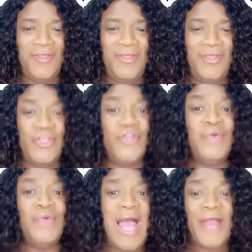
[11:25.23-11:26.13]
You
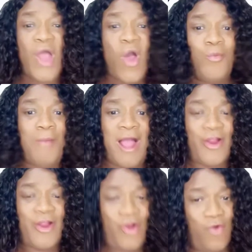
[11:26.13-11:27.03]
got
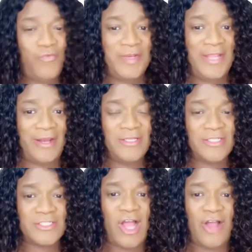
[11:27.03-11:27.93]
Omar over there
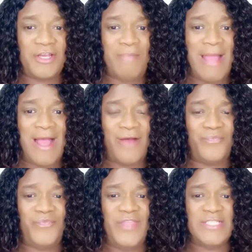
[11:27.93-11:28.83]
talking about
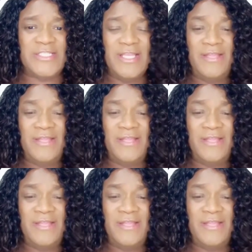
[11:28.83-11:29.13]
this.